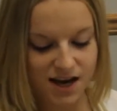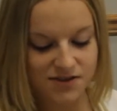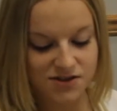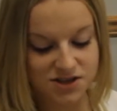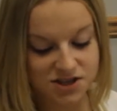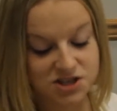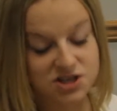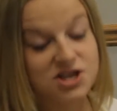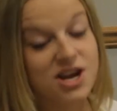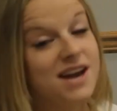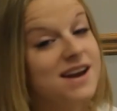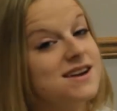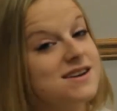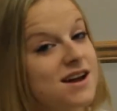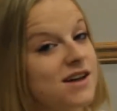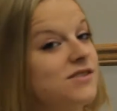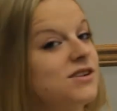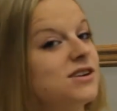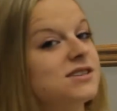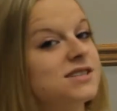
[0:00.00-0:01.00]
This is yet
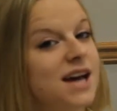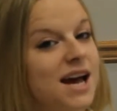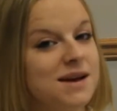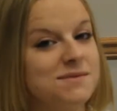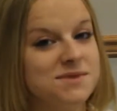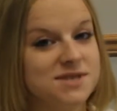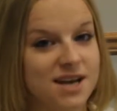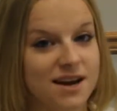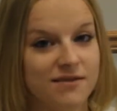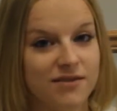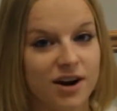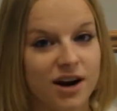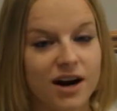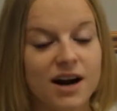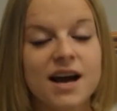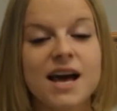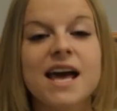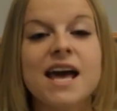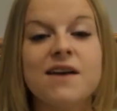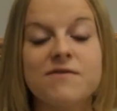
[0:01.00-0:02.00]
another time saver.
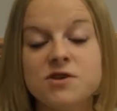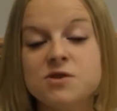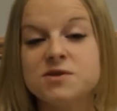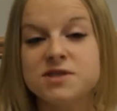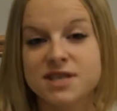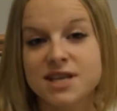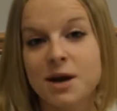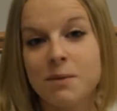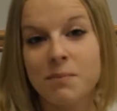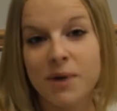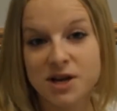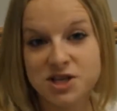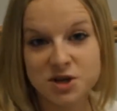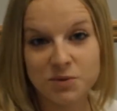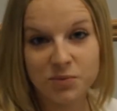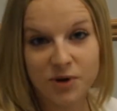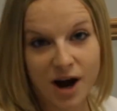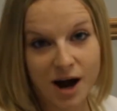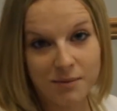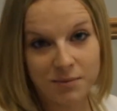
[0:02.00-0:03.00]
If you see a
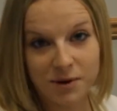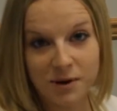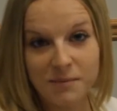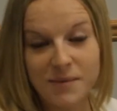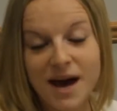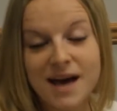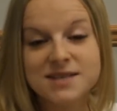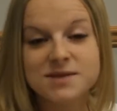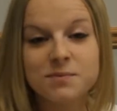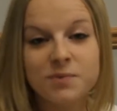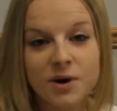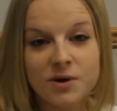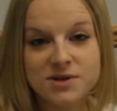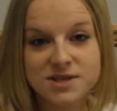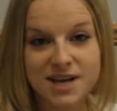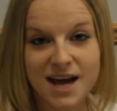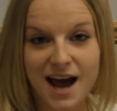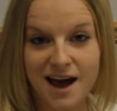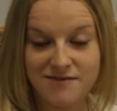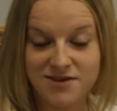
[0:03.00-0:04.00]
budget problem, as opposed
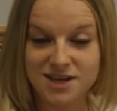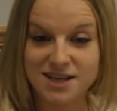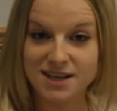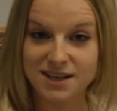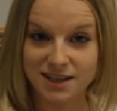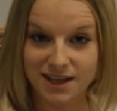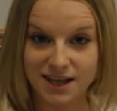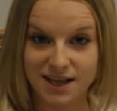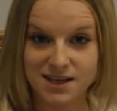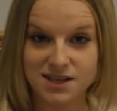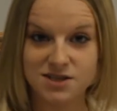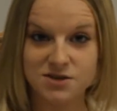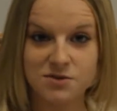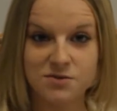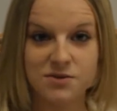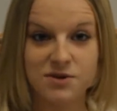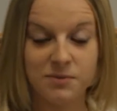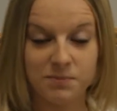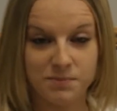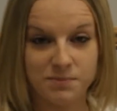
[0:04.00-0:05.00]
to having to click into
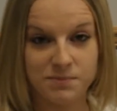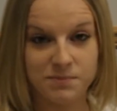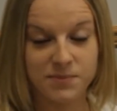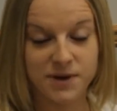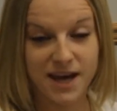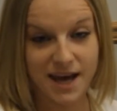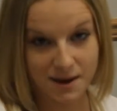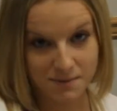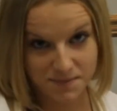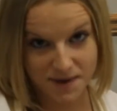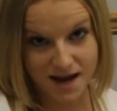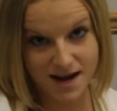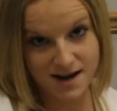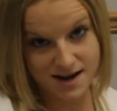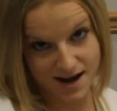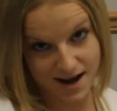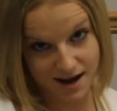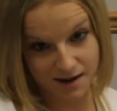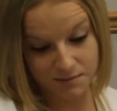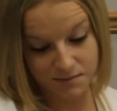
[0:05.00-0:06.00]
the campaign
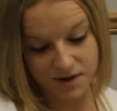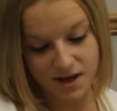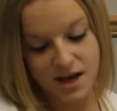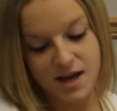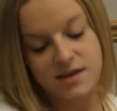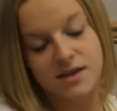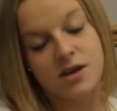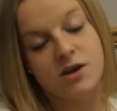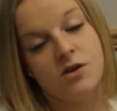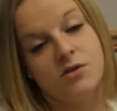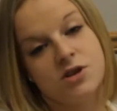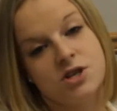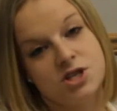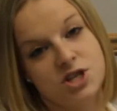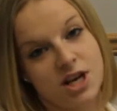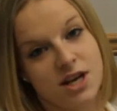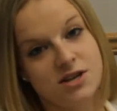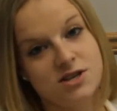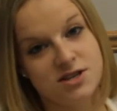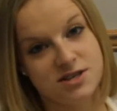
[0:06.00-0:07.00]
name, then go to
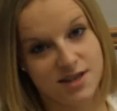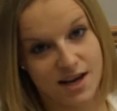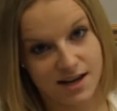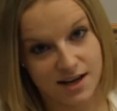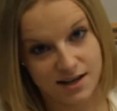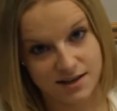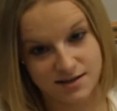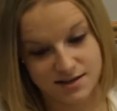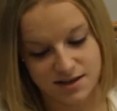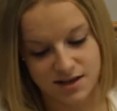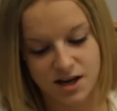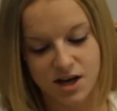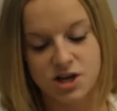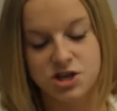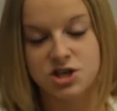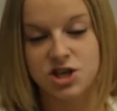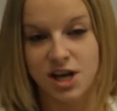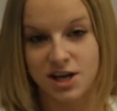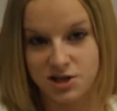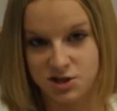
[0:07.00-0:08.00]
Change Settings,
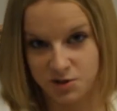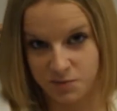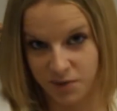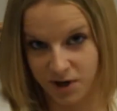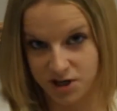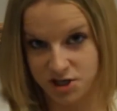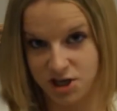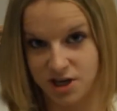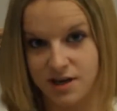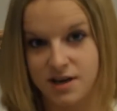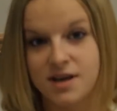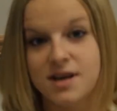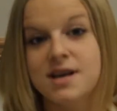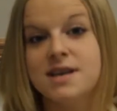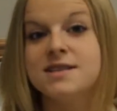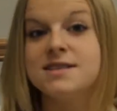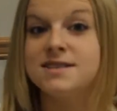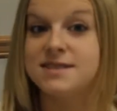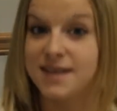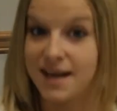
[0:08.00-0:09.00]
change the budget,
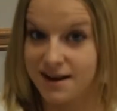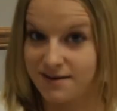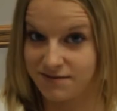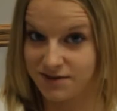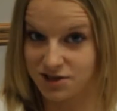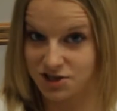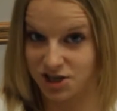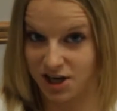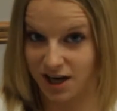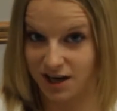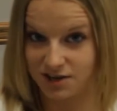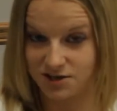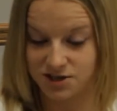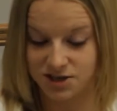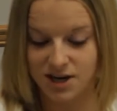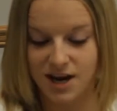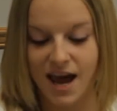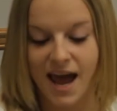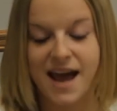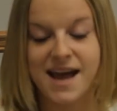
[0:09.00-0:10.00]
save the
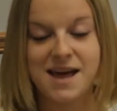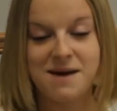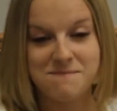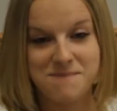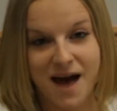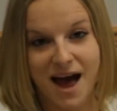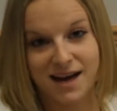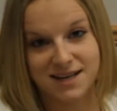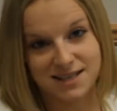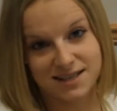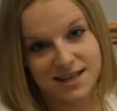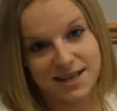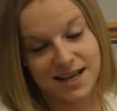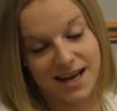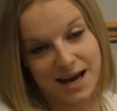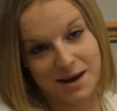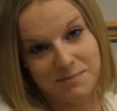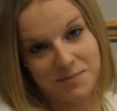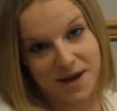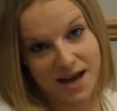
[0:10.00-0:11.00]
change, and get back to the
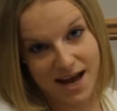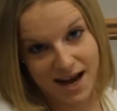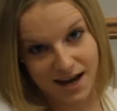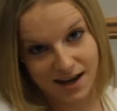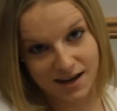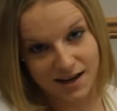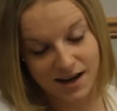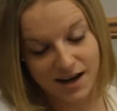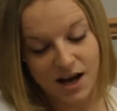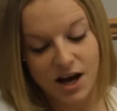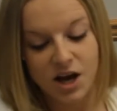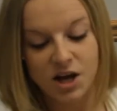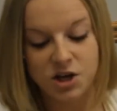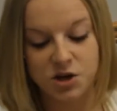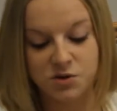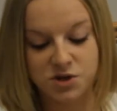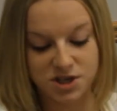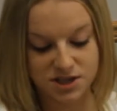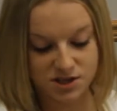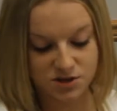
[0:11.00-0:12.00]
campaign,
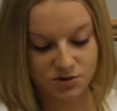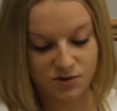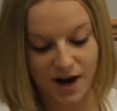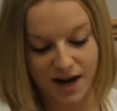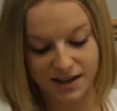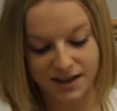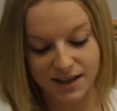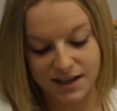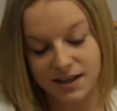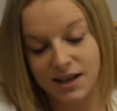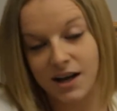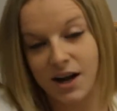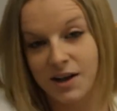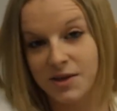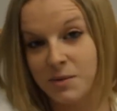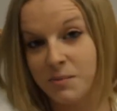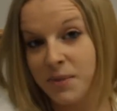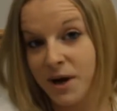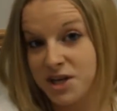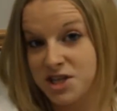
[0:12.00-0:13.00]
you just directly click on
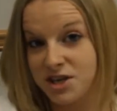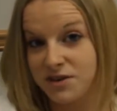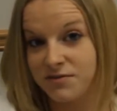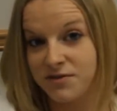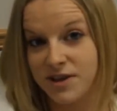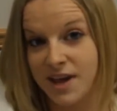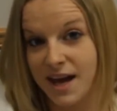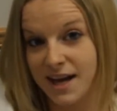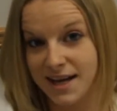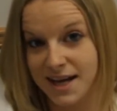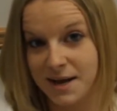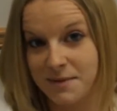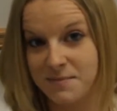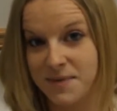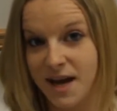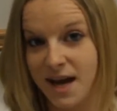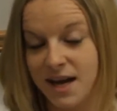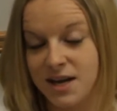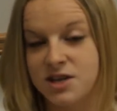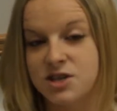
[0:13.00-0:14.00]
the budget for that
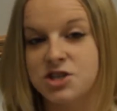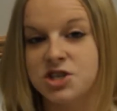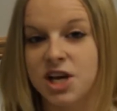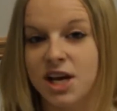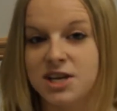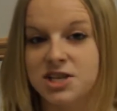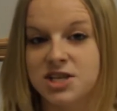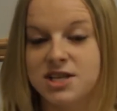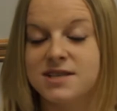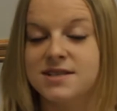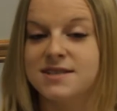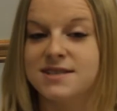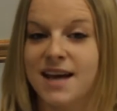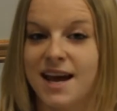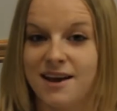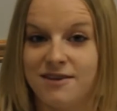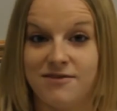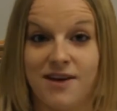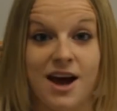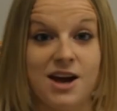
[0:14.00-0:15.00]
campaign, change it,
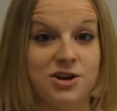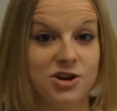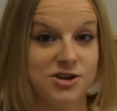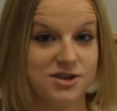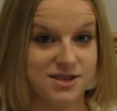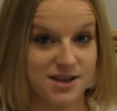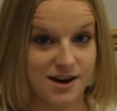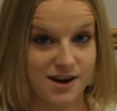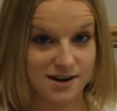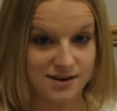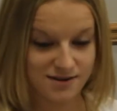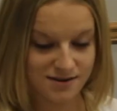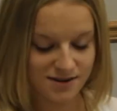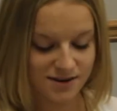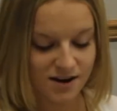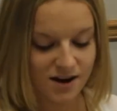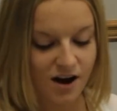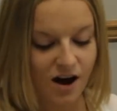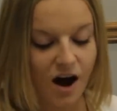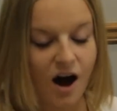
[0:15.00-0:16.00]
save, and you're
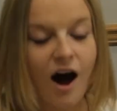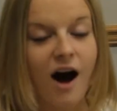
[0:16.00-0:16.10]
done.